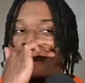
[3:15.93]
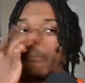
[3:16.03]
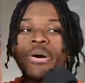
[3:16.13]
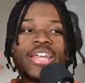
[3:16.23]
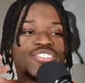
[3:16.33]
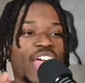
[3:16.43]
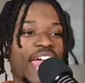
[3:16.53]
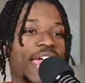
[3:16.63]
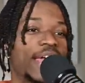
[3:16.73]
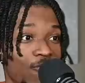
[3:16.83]
But it's
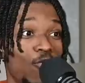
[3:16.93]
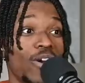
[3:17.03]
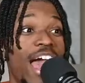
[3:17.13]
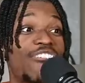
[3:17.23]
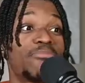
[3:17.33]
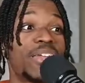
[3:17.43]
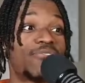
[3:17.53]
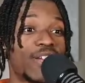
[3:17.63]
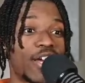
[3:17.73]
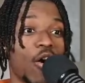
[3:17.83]
a four and a half
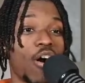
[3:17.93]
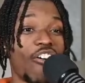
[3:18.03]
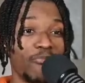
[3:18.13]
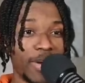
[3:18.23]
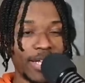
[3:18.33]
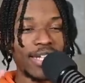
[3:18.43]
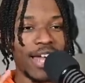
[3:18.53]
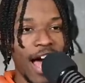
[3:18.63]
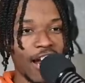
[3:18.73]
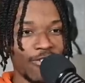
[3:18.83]
minute video of Billy
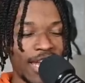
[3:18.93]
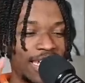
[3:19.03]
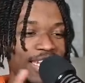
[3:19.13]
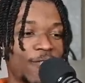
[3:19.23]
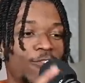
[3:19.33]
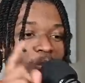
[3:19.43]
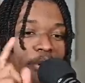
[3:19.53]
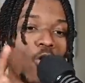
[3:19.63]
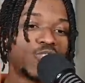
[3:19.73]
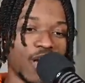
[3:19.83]
Donovan in different
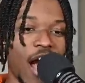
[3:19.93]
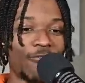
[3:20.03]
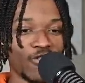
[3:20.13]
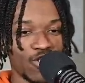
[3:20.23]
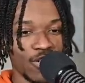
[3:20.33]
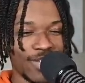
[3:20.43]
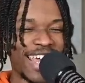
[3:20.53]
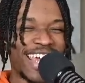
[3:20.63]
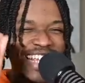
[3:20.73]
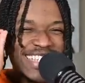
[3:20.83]
post conferences
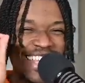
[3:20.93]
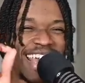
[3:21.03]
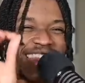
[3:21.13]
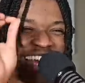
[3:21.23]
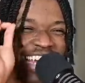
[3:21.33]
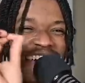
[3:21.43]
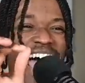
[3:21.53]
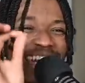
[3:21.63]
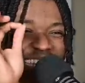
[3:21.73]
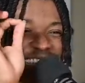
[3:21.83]
saying the
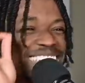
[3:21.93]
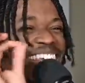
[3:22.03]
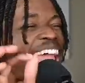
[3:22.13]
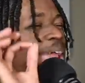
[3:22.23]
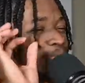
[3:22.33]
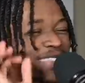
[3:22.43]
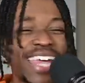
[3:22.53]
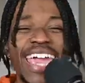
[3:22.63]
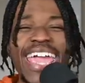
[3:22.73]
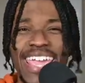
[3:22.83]
got the same
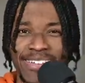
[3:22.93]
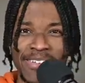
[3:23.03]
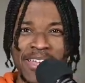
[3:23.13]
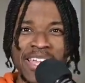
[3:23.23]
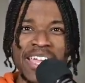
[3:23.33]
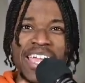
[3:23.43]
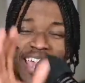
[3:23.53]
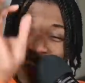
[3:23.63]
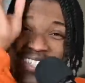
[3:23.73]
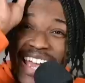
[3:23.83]
thing.
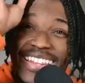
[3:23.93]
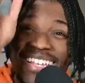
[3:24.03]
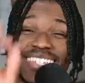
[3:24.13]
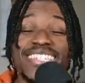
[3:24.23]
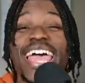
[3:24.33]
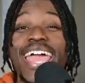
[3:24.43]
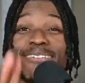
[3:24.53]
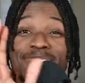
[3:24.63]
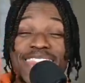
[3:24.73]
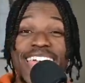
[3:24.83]
He's saying the
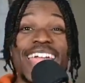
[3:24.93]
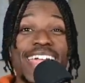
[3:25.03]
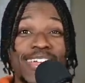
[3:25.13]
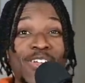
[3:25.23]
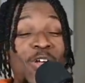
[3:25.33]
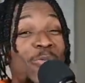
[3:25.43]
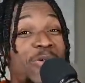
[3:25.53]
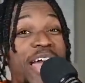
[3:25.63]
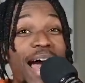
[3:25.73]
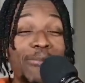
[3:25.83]
same thing
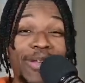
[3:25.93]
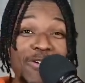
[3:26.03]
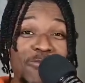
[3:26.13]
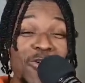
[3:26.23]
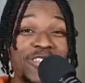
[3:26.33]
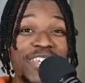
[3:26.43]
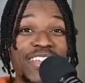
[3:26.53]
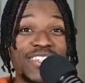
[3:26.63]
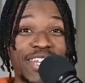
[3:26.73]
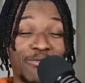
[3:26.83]
we got to play with more
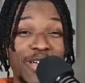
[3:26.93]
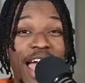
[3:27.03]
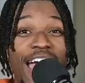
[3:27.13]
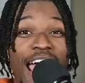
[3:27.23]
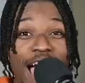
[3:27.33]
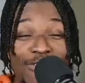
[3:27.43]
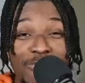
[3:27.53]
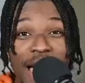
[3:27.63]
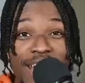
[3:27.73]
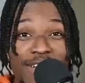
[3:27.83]
intensity. We got to have
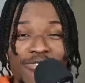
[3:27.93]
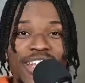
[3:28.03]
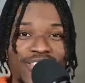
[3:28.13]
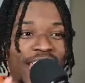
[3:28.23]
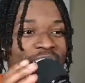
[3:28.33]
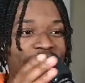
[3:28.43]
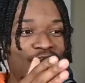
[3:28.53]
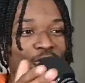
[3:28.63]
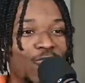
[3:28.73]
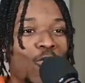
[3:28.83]
competitiveness.
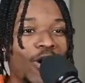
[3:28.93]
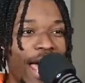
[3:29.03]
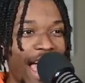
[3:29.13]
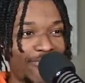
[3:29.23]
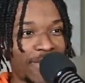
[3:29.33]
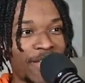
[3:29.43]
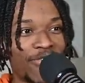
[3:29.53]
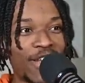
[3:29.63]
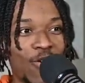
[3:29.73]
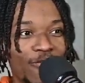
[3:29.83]
And it's a four and a half minute
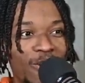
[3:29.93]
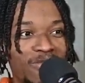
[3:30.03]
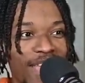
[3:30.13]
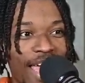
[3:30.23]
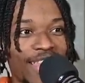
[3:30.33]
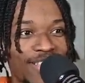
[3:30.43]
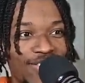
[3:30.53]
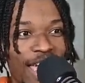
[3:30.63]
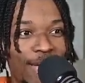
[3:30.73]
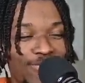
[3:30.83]
video of him saying the
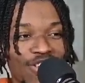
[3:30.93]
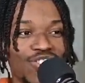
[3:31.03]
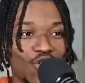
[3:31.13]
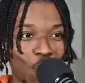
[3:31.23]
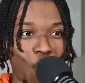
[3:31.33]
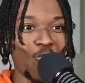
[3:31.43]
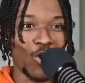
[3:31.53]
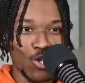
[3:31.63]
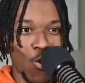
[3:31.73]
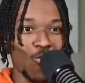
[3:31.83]
same sentence
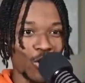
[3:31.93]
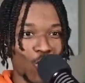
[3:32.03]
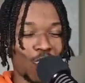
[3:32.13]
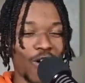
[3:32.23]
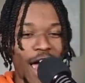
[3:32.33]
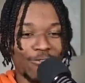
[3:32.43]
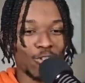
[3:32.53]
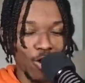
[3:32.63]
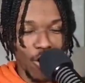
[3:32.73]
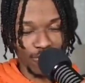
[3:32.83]
over and over and over
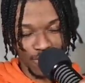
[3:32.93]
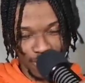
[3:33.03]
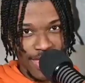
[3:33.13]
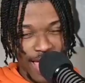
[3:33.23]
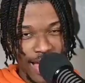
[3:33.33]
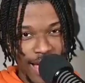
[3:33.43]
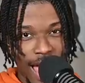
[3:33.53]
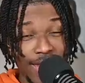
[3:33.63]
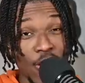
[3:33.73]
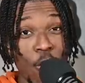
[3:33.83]
after losses. Like,
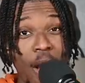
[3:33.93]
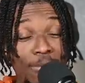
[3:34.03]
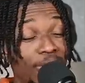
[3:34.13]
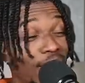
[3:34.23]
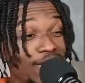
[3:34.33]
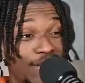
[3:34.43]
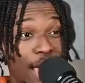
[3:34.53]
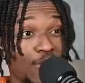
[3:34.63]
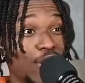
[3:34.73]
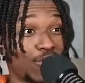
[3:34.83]
I know I'm going to
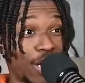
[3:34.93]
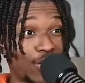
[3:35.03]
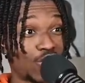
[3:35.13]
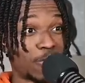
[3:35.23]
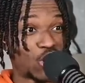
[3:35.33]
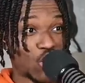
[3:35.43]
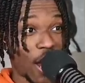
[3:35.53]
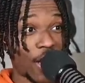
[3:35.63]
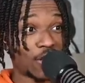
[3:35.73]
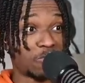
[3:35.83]
say there needs to be
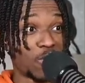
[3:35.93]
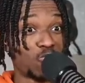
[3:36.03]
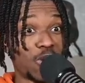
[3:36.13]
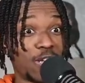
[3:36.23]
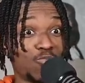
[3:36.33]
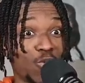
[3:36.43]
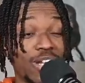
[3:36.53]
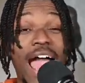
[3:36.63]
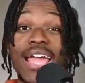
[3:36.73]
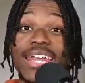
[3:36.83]
change, but we, we're
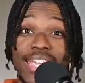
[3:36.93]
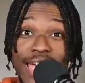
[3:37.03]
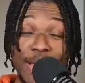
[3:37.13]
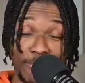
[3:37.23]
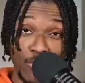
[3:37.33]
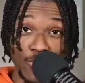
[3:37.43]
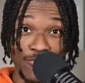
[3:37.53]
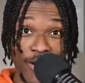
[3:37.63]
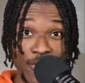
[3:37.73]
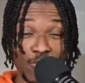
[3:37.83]
not going to get it, Bulls
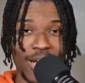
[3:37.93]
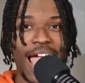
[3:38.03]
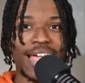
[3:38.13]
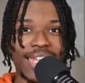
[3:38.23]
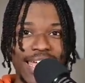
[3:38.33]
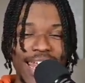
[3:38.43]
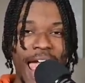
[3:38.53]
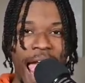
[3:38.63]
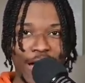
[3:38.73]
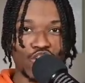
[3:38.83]
fans. We're not going to get
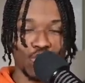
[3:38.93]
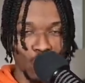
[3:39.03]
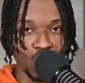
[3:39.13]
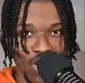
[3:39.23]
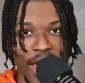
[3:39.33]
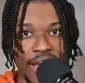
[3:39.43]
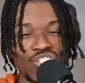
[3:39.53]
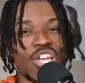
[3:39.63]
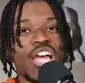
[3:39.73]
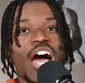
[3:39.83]
actual change
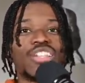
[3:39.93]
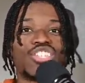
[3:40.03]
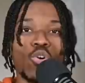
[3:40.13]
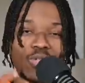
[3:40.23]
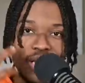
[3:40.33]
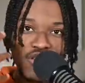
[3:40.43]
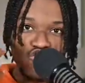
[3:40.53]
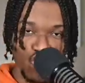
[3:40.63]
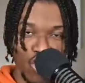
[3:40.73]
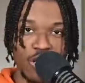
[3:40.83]
until the
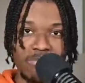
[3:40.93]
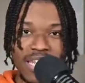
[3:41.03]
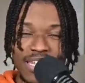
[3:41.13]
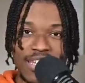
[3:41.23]
legitimate